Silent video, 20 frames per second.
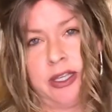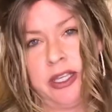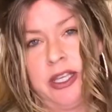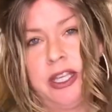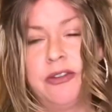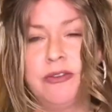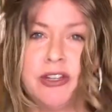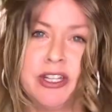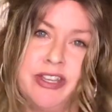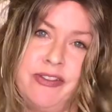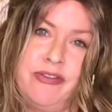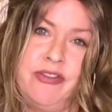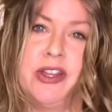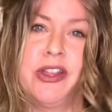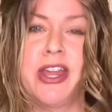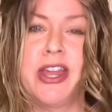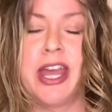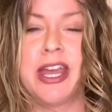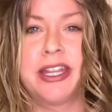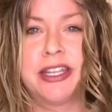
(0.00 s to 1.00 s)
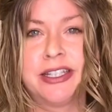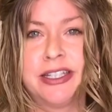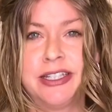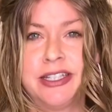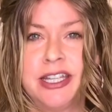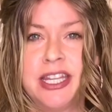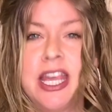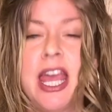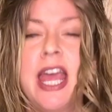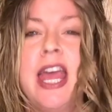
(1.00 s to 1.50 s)
You can really feel that.
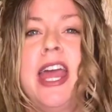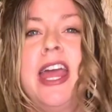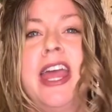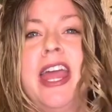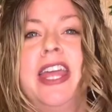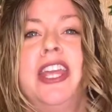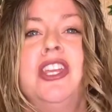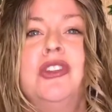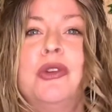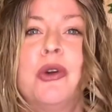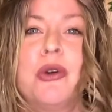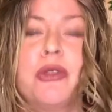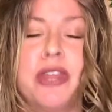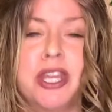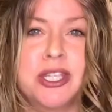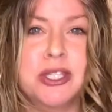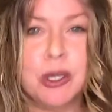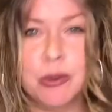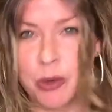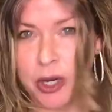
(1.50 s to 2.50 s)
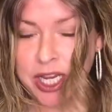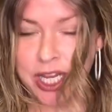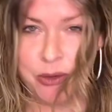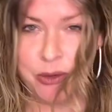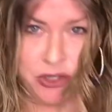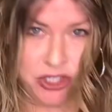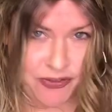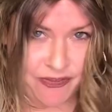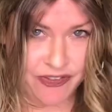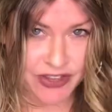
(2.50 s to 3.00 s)
You know things are working
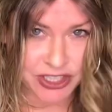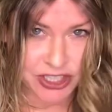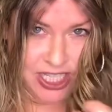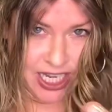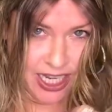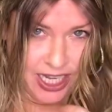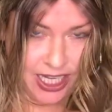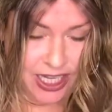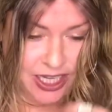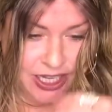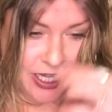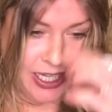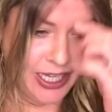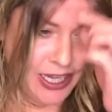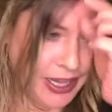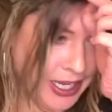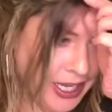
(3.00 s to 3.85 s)
when you feel tingly,